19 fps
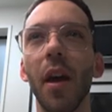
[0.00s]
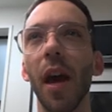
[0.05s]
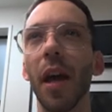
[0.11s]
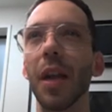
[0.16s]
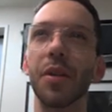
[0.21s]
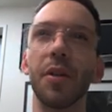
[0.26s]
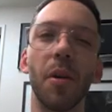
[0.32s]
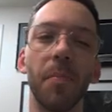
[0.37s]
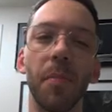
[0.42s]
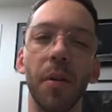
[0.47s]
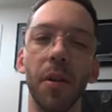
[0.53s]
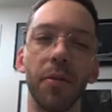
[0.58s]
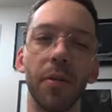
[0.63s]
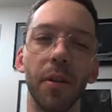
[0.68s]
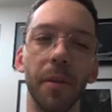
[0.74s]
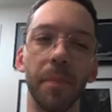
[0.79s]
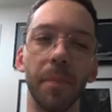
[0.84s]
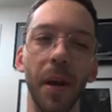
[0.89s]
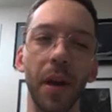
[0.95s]
and is not
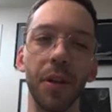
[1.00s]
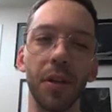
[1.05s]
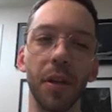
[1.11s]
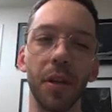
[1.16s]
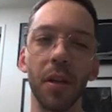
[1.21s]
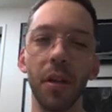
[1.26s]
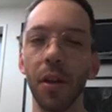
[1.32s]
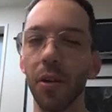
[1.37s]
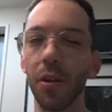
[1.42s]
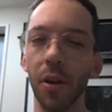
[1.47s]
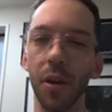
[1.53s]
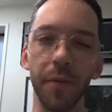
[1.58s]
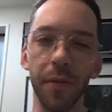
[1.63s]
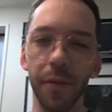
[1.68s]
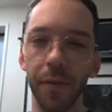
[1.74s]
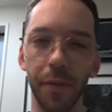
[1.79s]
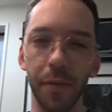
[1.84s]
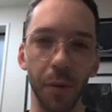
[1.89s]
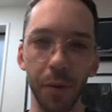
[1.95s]
bothering the patient, you don't have
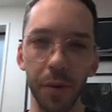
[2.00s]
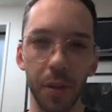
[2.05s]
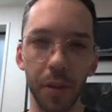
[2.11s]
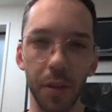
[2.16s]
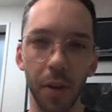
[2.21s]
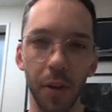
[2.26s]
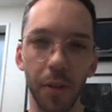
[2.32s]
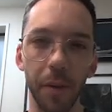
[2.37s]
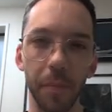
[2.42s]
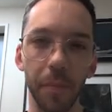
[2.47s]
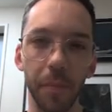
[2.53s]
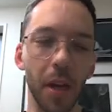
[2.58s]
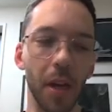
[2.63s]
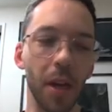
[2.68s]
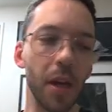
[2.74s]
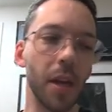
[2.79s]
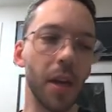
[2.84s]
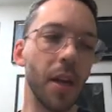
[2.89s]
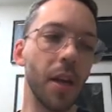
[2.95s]
to force this on
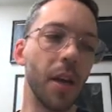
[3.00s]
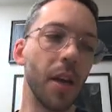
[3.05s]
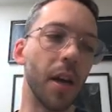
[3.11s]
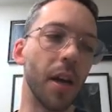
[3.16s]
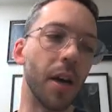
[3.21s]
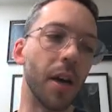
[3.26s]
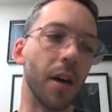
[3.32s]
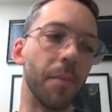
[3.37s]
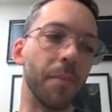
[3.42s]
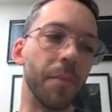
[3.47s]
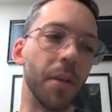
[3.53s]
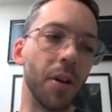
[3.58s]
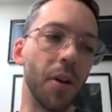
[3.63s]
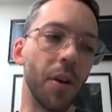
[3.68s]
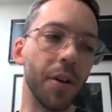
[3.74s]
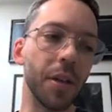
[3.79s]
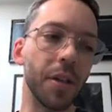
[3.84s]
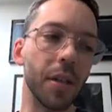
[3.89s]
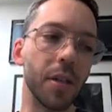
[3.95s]
them. You're
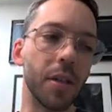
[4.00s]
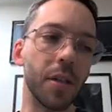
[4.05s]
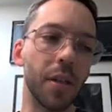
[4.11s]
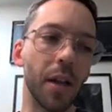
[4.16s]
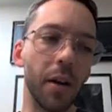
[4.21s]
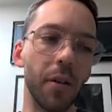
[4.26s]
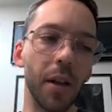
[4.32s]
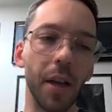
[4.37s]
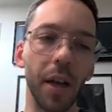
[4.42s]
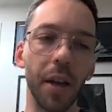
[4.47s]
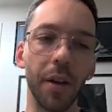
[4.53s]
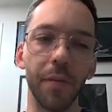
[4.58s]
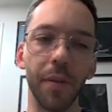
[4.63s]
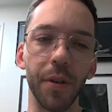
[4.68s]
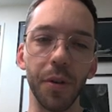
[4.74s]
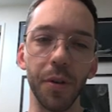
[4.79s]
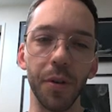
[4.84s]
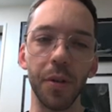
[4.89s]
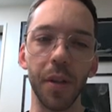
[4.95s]
not necessarily going to
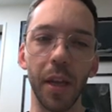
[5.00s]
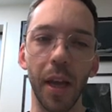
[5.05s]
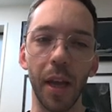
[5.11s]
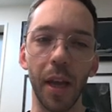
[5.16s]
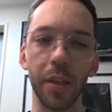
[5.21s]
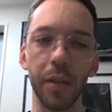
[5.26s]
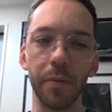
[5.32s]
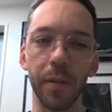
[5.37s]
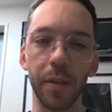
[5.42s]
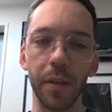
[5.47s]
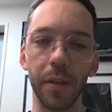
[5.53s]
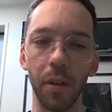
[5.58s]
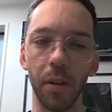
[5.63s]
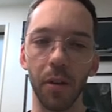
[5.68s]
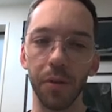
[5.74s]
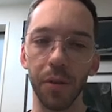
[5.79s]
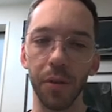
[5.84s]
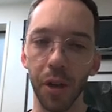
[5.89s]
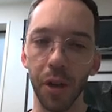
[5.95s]
reduce their cancer risk
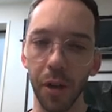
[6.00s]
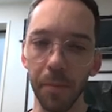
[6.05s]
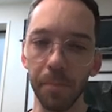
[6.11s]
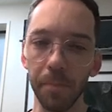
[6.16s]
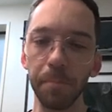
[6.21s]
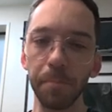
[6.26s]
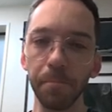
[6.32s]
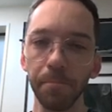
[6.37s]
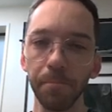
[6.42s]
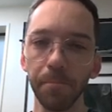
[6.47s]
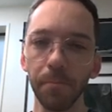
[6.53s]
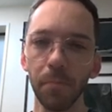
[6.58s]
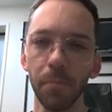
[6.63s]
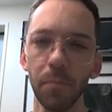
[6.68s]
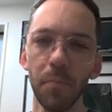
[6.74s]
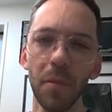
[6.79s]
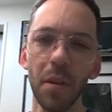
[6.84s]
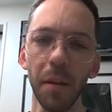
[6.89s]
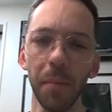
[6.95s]
long-term
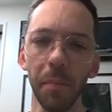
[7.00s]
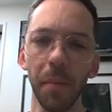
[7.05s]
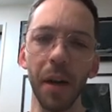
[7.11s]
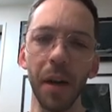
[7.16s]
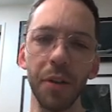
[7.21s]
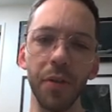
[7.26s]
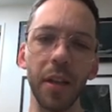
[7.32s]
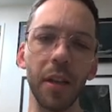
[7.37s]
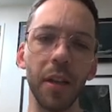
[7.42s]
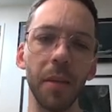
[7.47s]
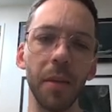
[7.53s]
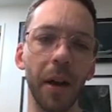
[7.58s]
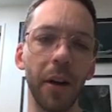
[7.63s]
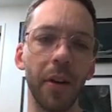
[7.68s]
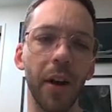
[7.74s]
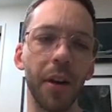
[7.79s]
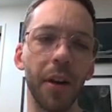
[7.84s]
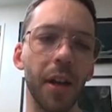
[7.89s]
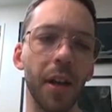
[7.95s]
by treating the
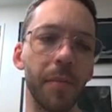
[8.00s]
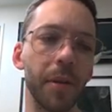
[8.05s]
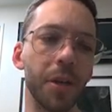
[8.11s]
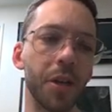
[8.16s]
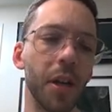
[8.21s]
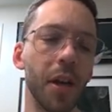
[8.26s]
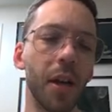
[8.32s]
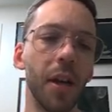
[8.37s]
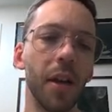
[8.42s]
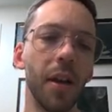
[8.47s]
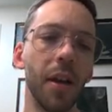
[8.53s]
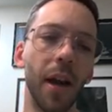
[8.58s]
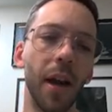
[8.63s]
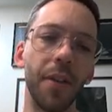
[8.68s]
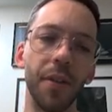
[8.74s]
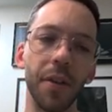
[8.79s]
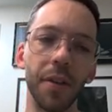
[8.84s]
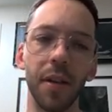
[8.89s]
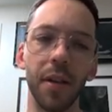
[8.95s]
background damage.
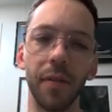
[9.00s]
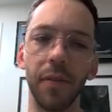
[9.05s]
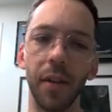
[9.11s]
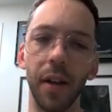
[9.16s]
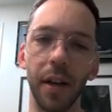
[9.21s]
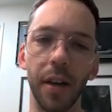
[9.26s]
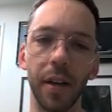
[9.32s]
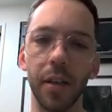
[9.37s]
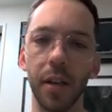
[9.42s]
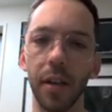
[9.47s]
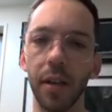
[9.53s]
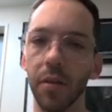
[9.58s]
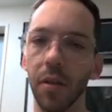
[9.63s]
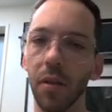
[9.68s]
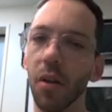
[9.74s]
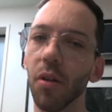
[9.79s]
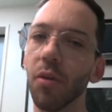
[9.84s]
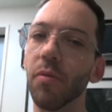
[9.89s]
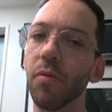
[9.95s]
And this stuff, like I said, is
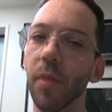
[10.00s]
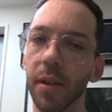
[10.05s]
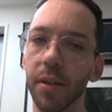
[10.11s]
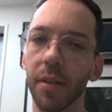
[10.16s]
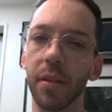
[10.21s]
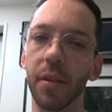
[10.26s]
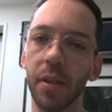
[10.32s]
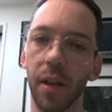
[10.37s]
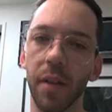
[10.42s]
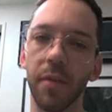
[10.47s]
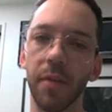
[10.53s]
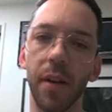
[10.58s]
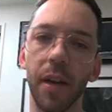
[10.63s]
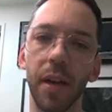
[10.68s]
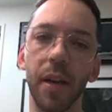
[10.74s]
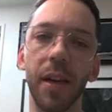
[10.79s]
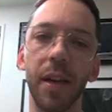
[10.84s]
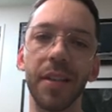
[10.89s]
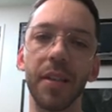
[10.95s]
low-risk stuff,
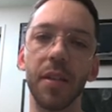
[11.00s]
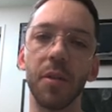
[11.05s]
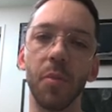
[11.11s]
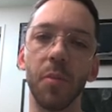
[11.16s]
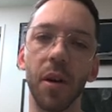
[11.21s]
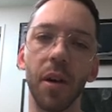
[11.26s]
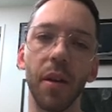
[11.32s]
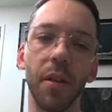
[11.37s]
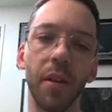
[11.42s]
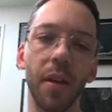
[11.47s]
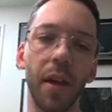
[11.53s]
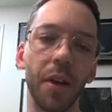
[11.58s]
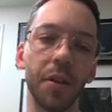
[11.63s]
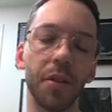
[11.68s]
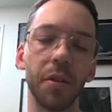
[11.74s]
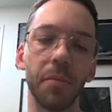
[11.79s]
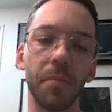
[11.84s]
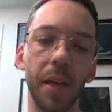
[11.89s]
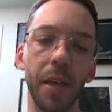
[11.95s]
right? Less than 1 in
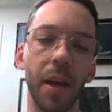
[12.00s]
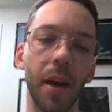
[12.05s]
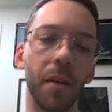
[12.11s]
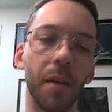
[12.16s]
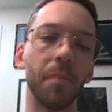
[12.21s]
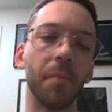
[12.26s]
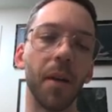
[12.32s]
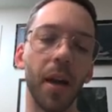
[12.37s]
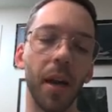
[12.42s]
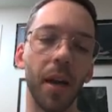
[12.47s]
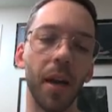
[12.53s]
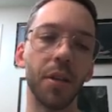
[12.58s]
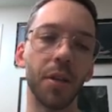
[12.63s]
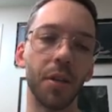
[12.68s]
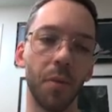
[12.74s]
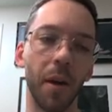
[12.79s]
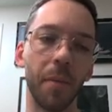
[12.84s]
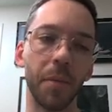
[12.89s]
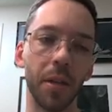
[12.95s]
1,000 become a
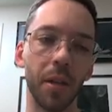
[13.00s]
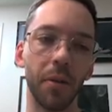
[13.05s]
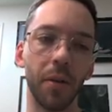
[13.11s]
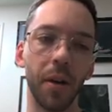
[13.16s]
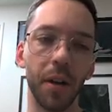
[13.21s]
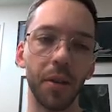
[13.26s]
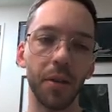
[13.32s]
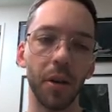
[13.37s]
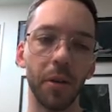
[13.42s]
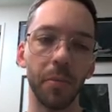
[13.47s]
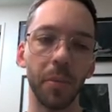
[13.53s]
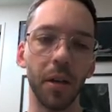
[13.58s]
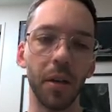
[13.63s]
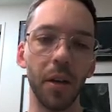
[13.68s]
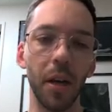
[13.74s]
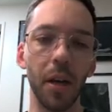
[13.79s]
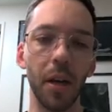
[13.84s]
squamous cell carcinoma.